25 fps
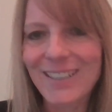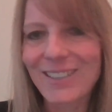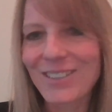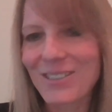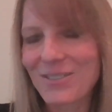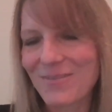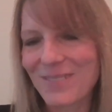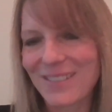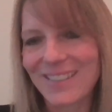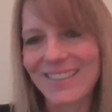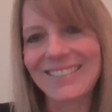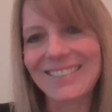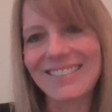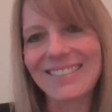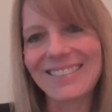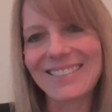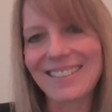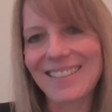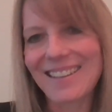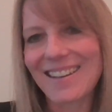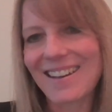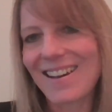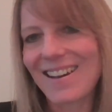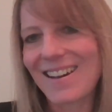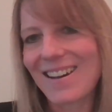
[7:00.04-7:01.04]
management.
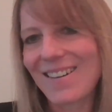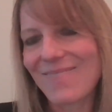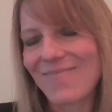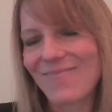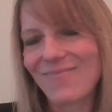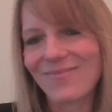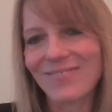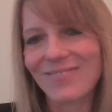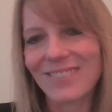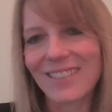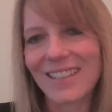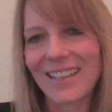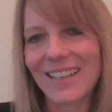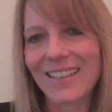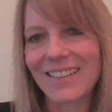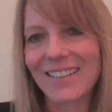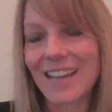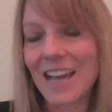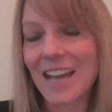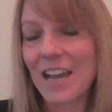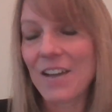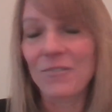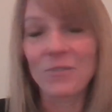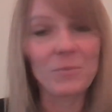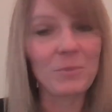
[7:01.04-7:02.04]

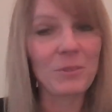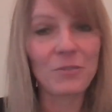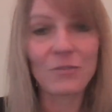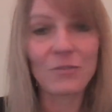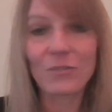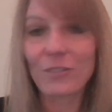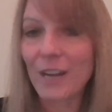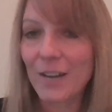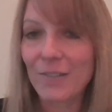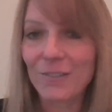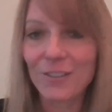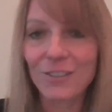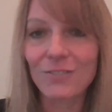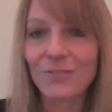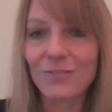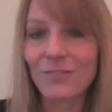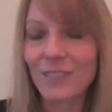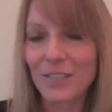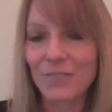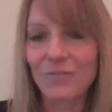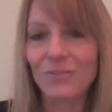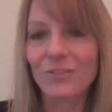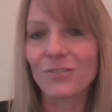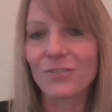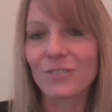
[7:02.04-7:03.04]
And I will be forever
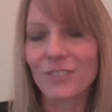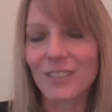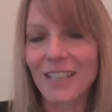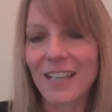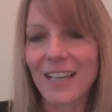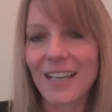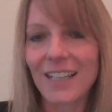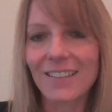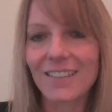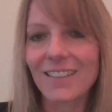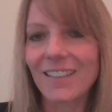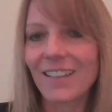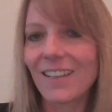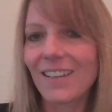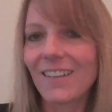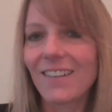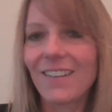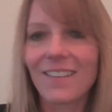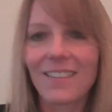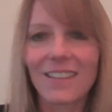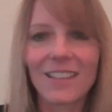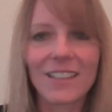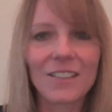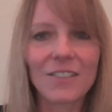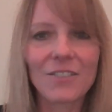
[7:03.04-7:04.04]
grateful for that.
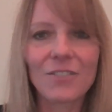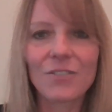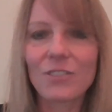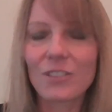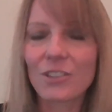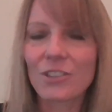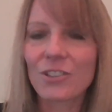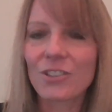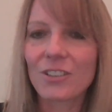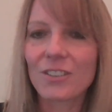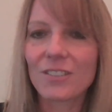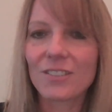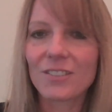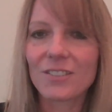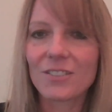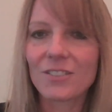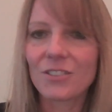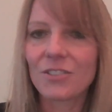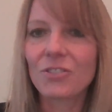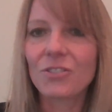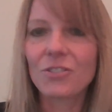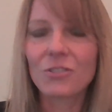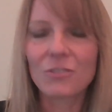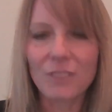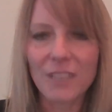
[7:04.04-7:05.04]
I think it's not just
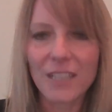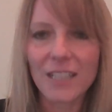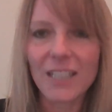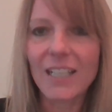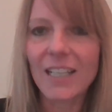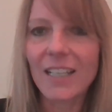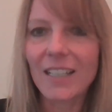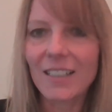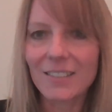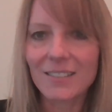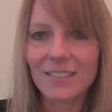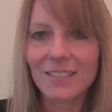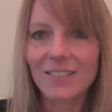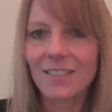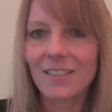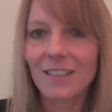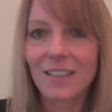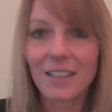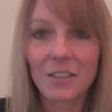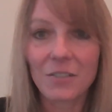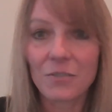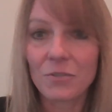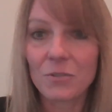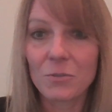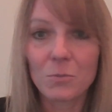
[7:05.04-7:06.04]
the trainings and
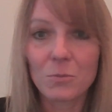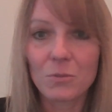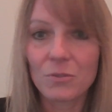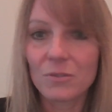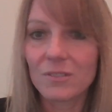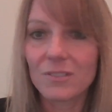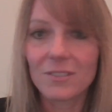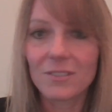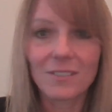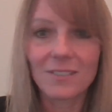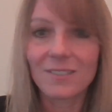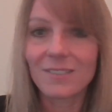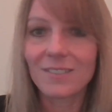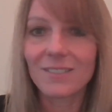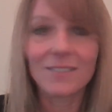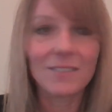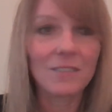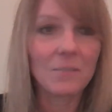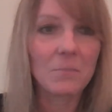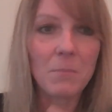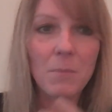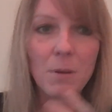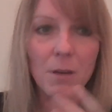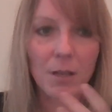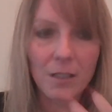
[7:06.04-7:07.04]
kind of almost
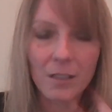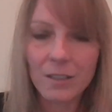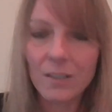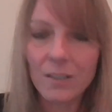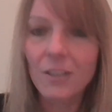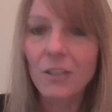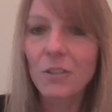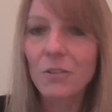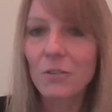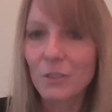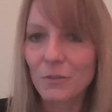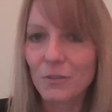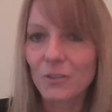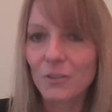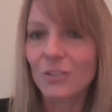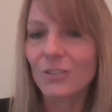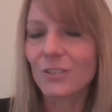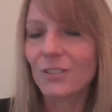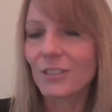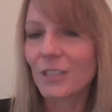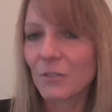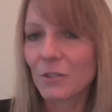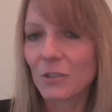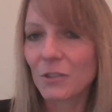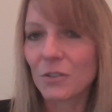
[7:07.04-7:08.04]
the marketing
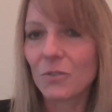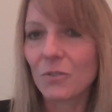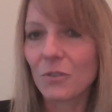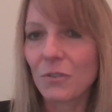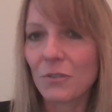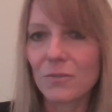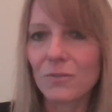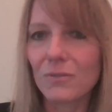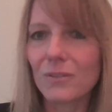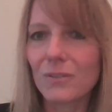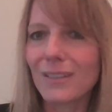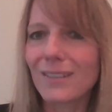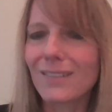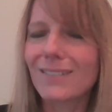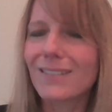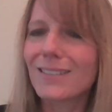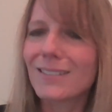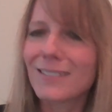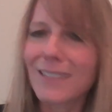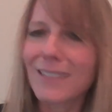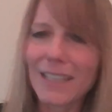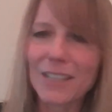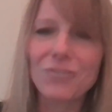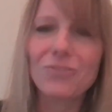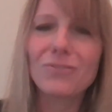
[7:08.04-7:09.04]
university we go through. It's the
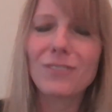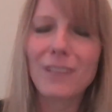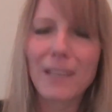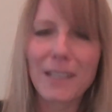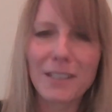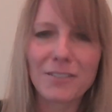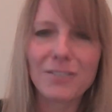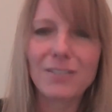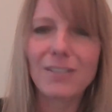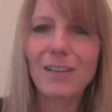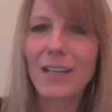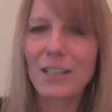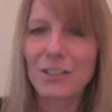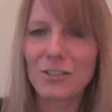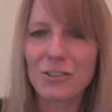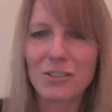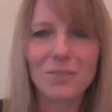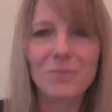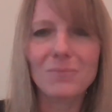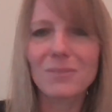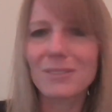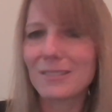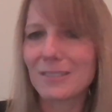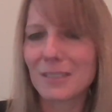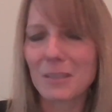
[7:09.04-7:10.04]
day-to-day
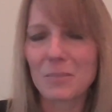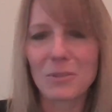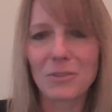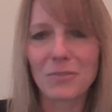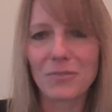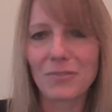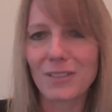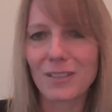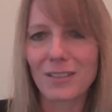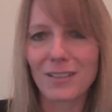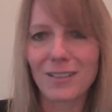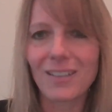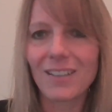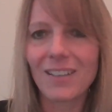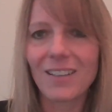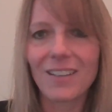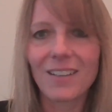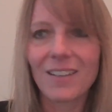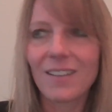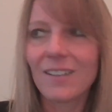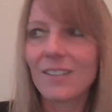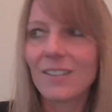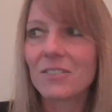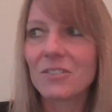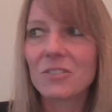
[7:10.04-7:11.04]
interaction with some of the
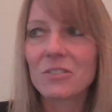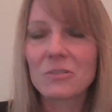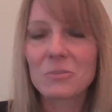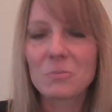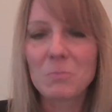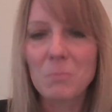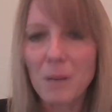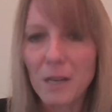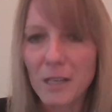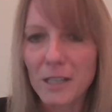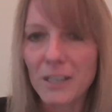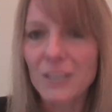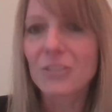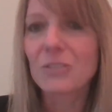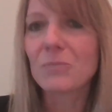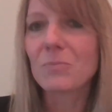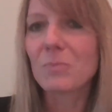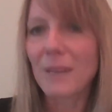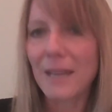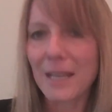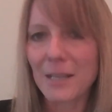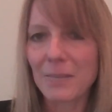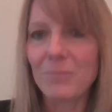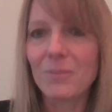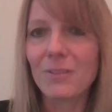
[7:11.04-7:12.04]
smartest
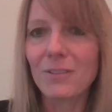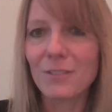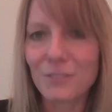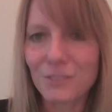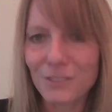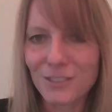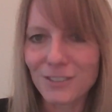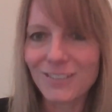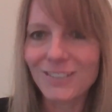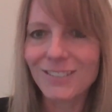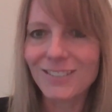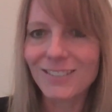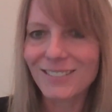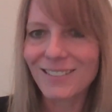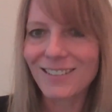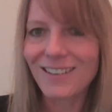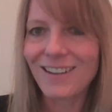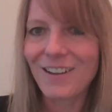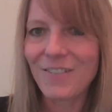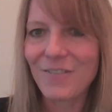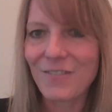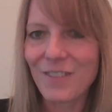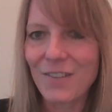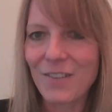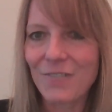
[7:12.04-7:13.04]
brand builders
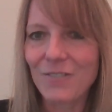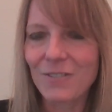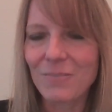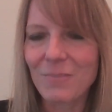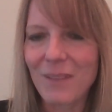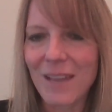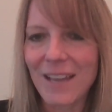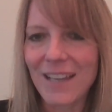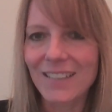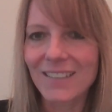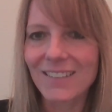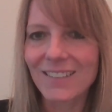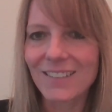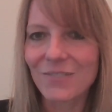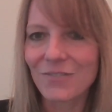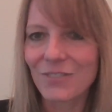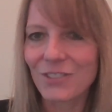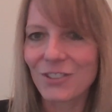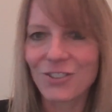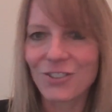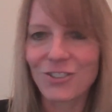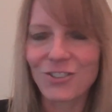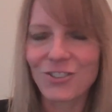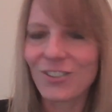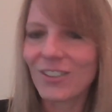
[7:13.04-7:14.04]
I've ever met,
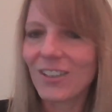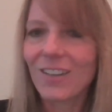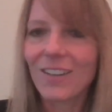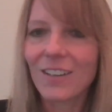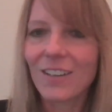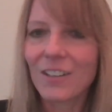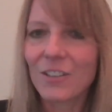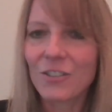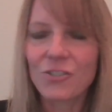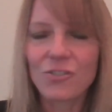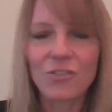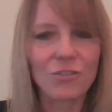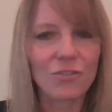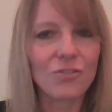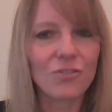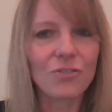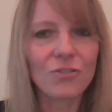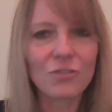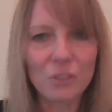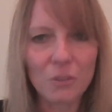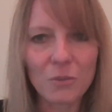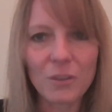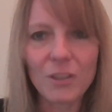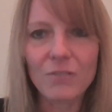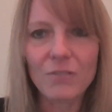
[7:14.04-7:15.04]
which is
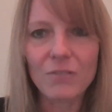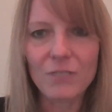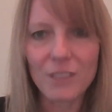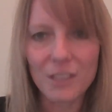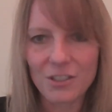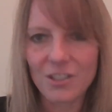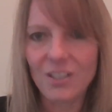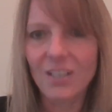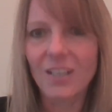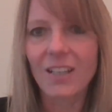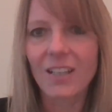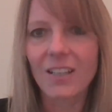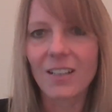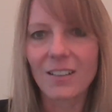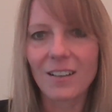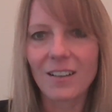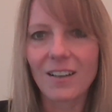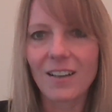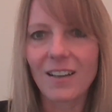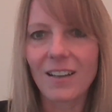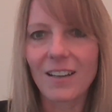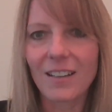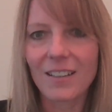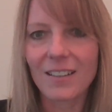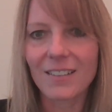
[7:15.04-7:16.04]
just so
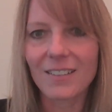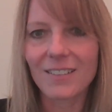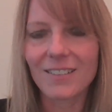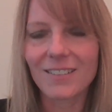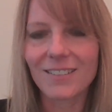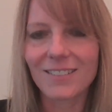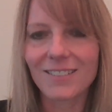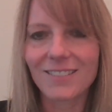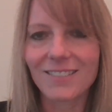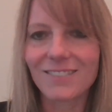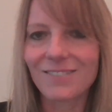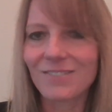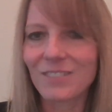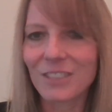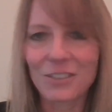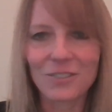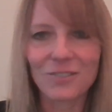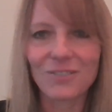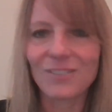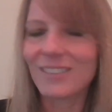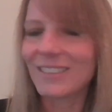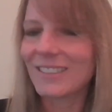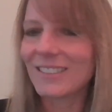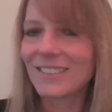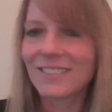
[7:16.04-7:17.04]
enriching. And,
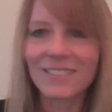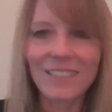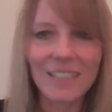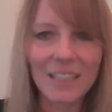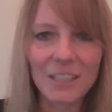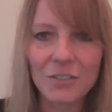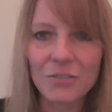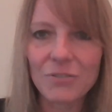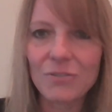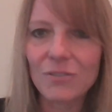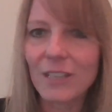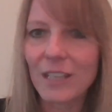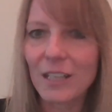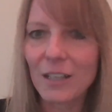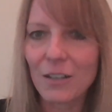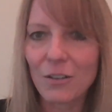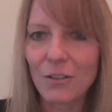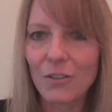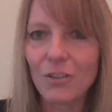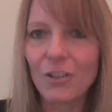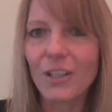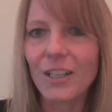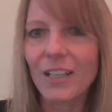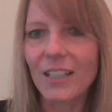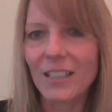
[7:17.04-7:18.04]
this day-to-day
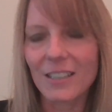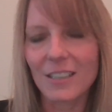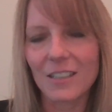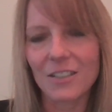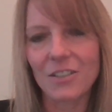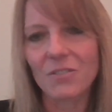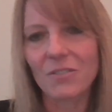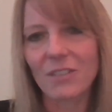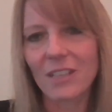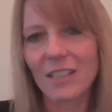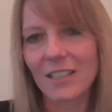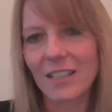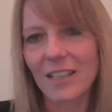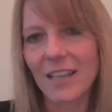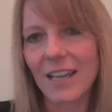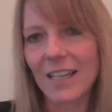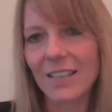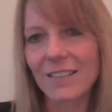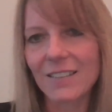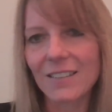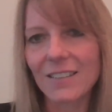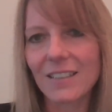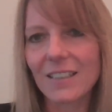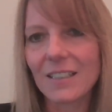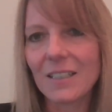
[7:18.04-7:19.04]
learning that you can
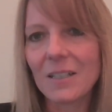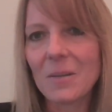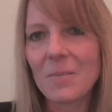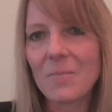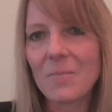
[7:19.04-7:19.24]
get.